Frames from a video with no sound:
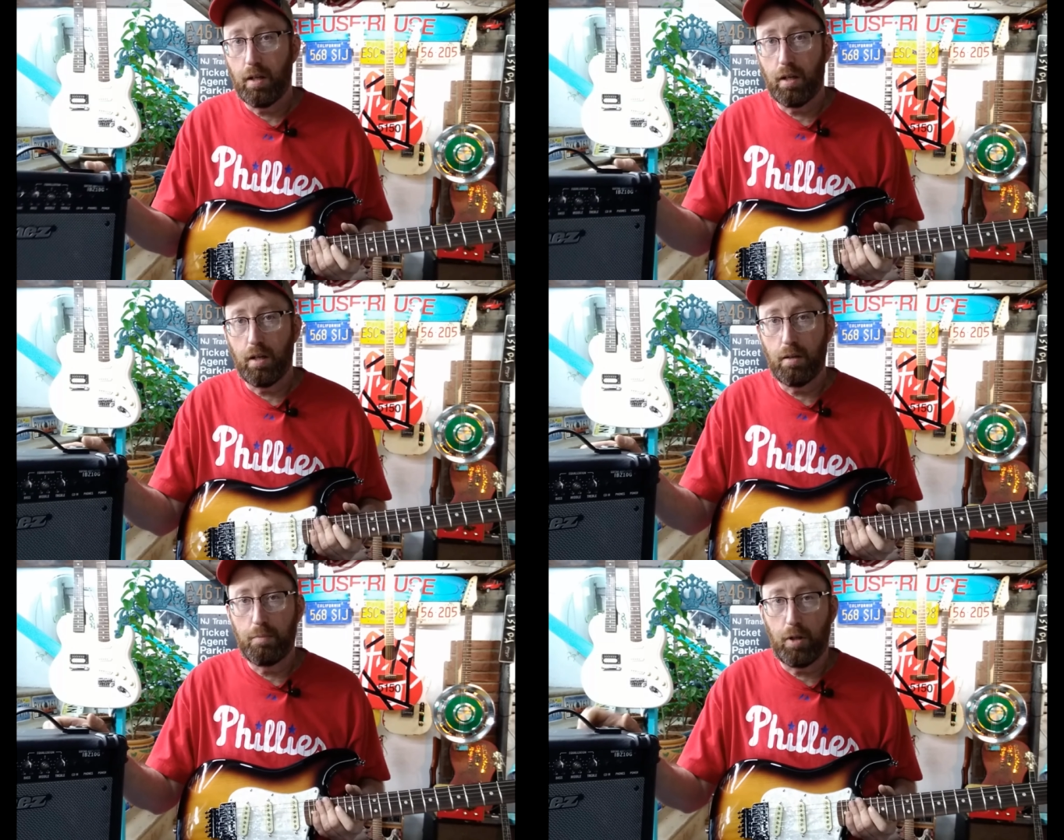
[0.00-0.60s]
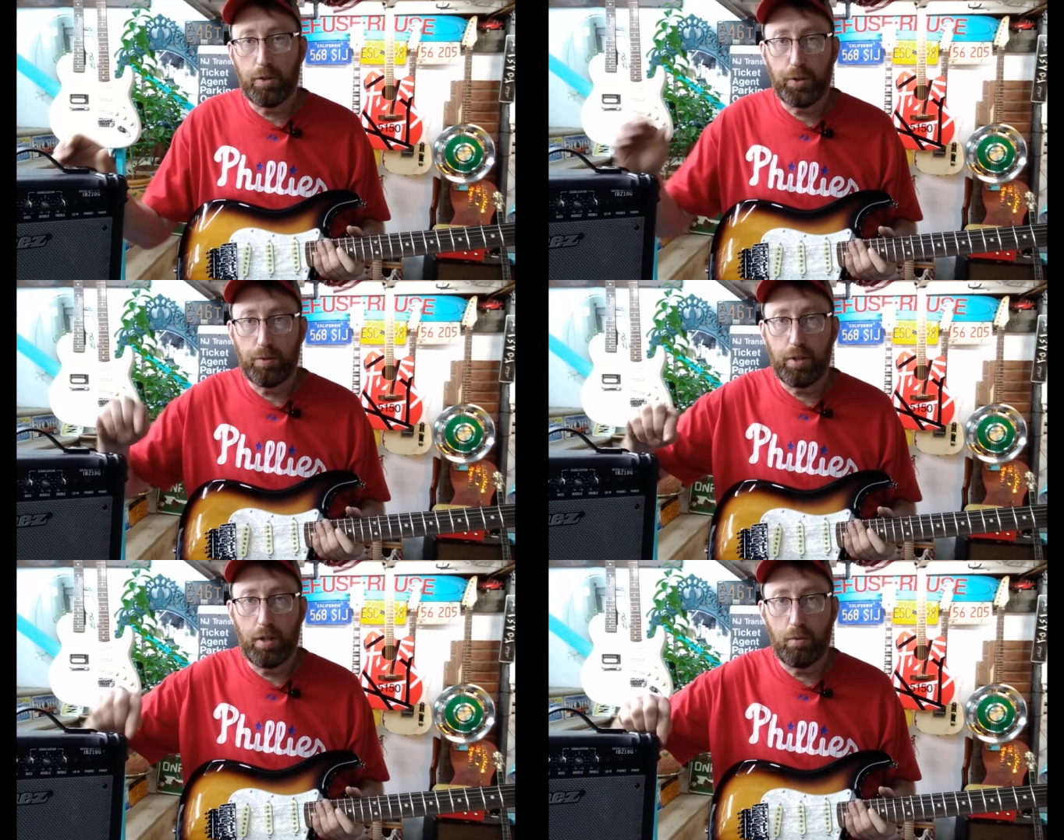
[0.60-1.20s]
Also
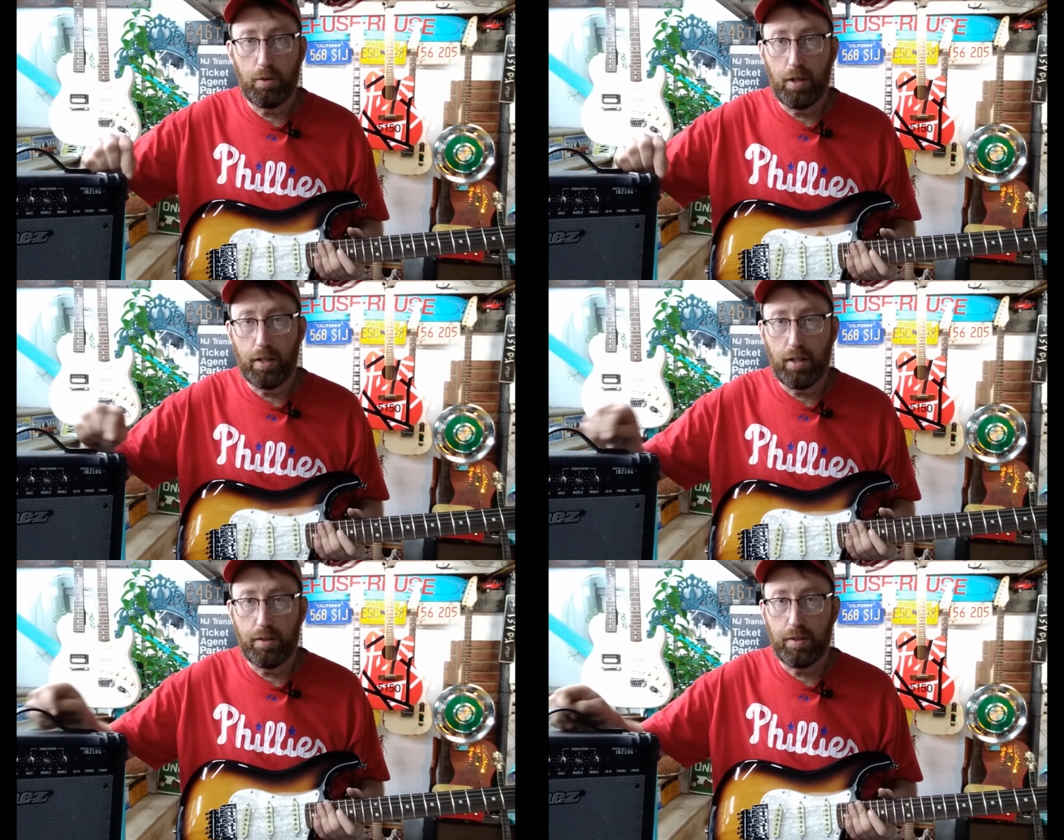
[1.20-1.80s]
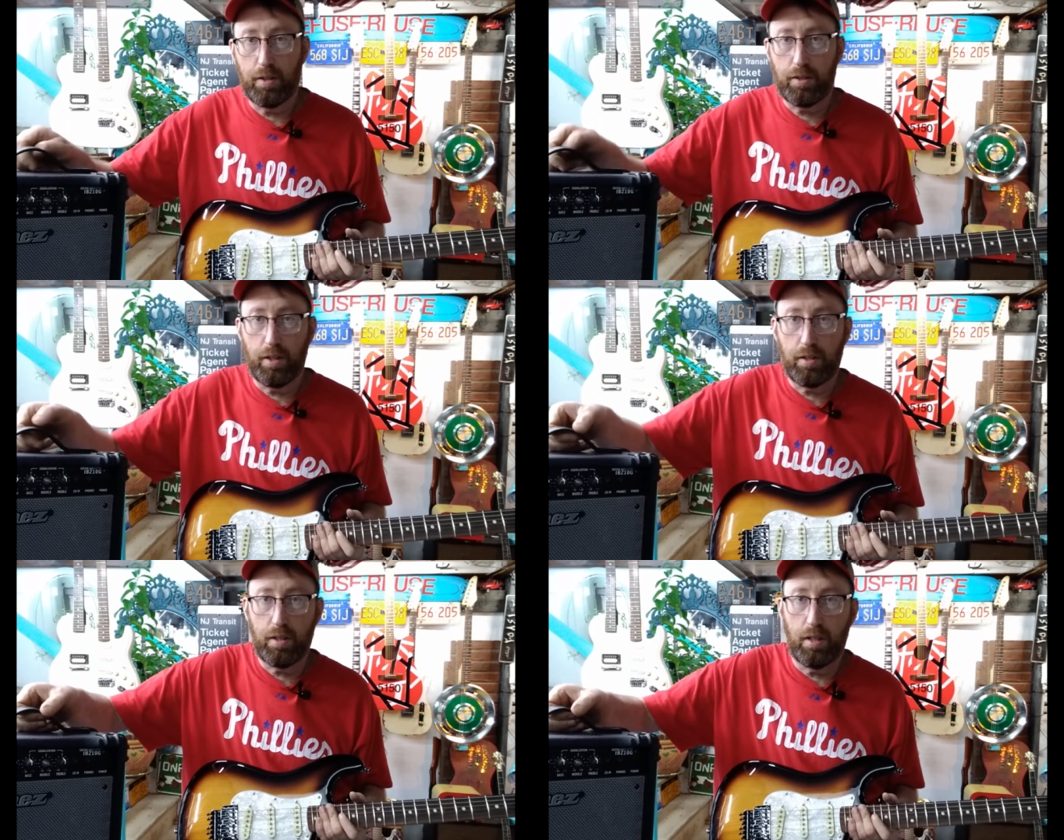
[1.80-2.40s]
tell where I got this
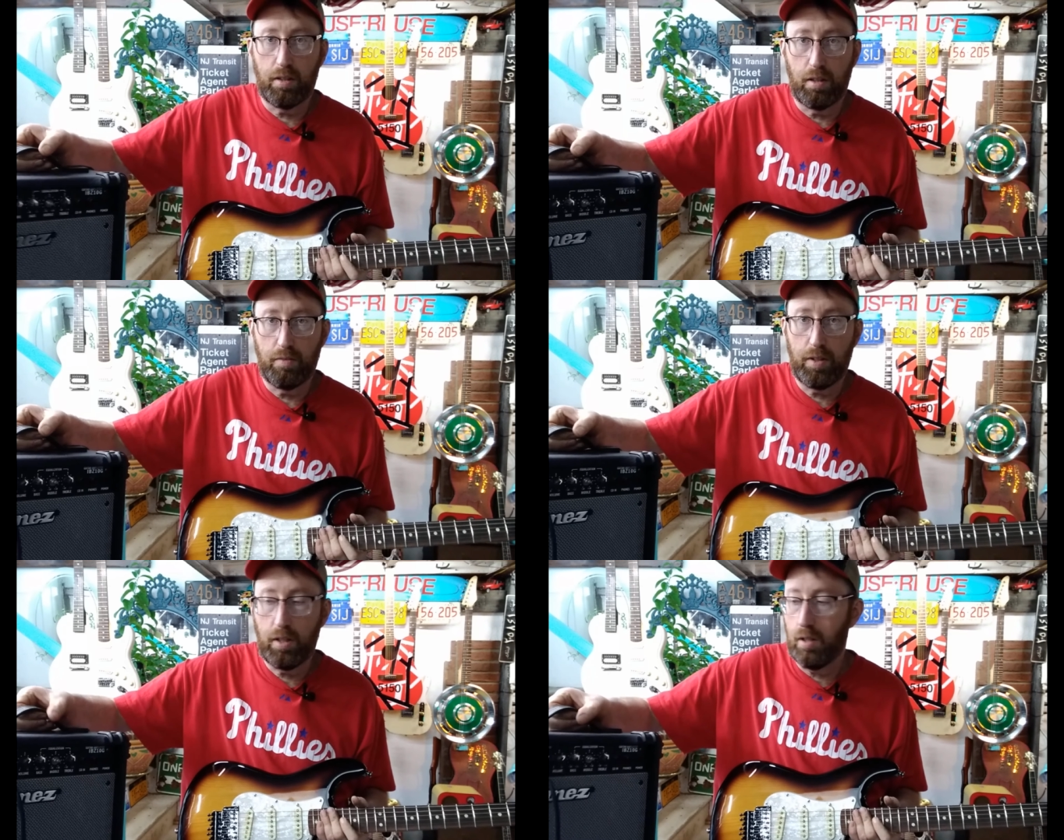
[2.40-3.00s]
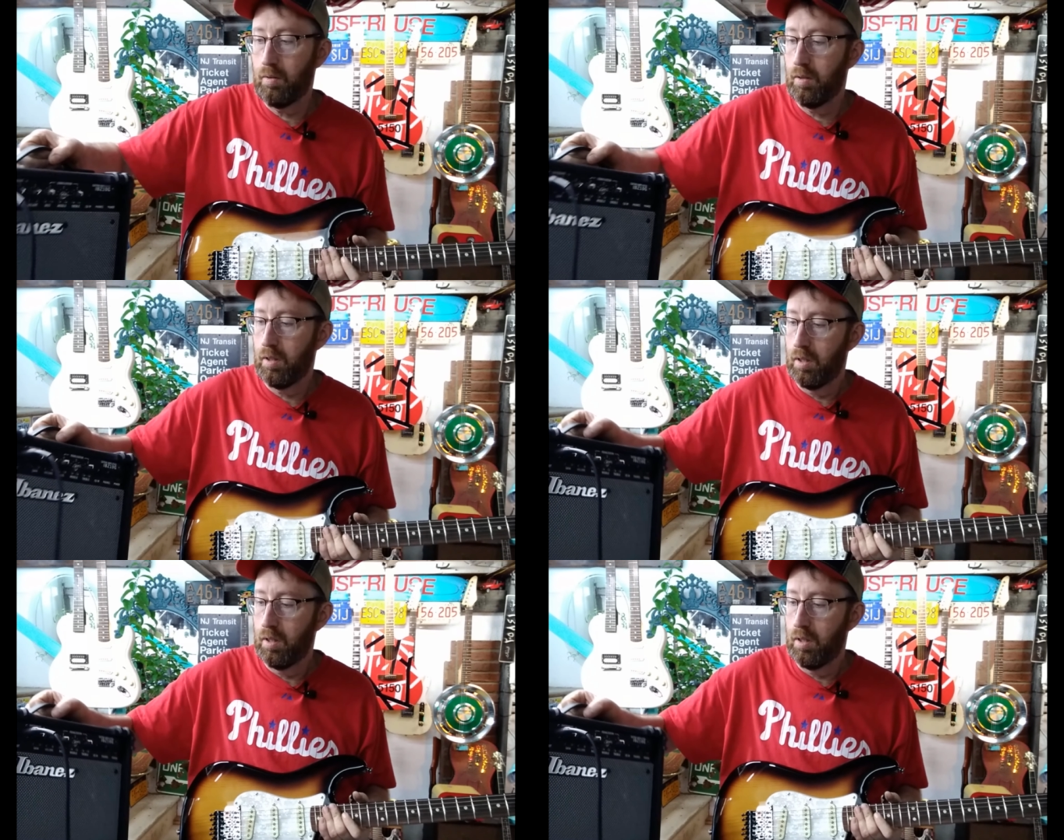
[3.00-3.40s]
at the end of the video.